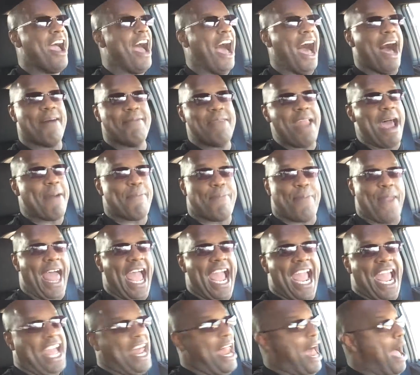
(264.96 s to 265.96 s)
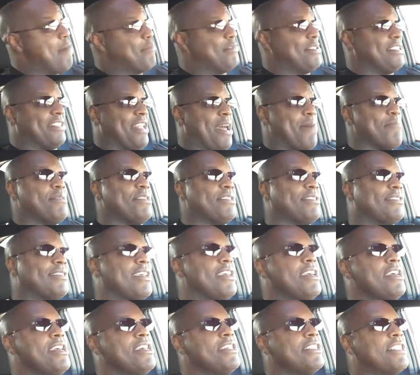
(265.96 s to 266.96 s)
I'm not playing. I'm just
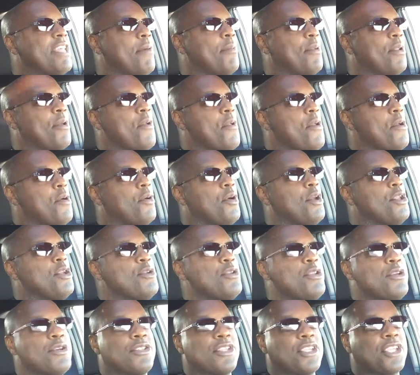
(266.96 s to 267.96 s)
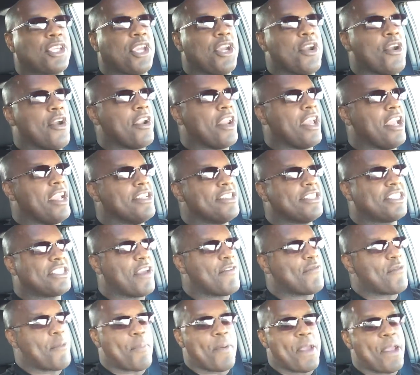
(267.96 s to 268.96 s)
simply, when you do security and
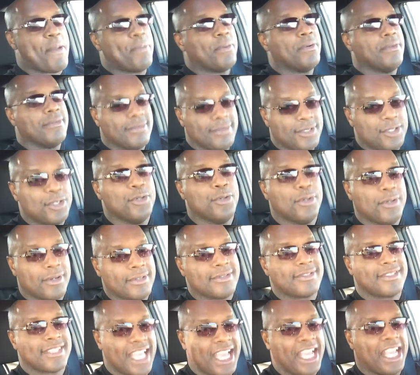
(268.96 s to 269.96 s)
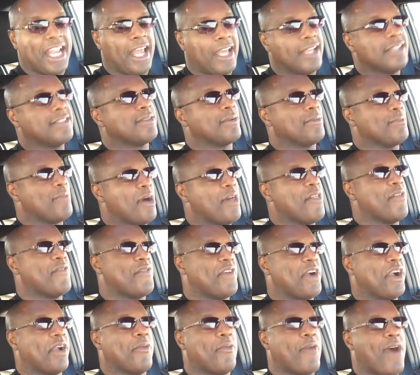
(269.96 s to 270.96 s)
shit for people, you will see there's some
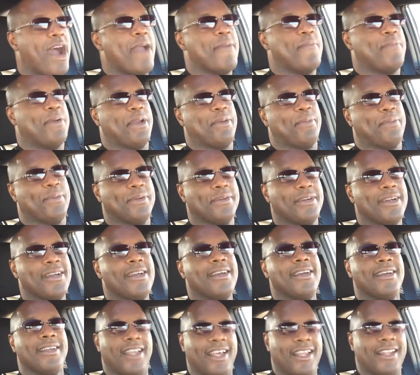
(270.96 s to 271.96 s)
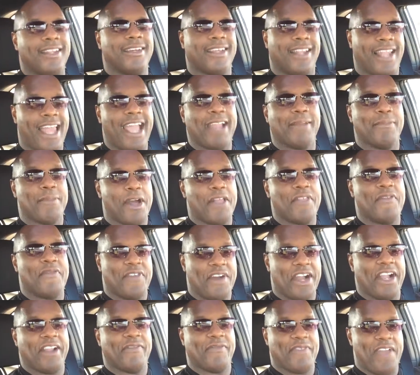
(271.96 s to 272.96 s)
motherfucking white people that look like
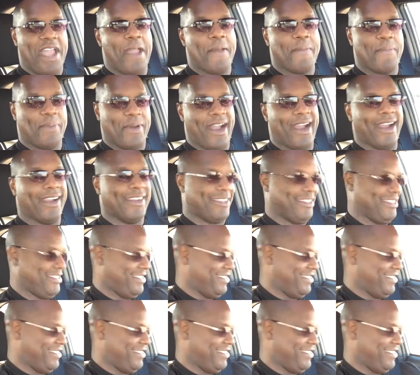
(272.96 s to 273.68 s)
motherfucking vampires.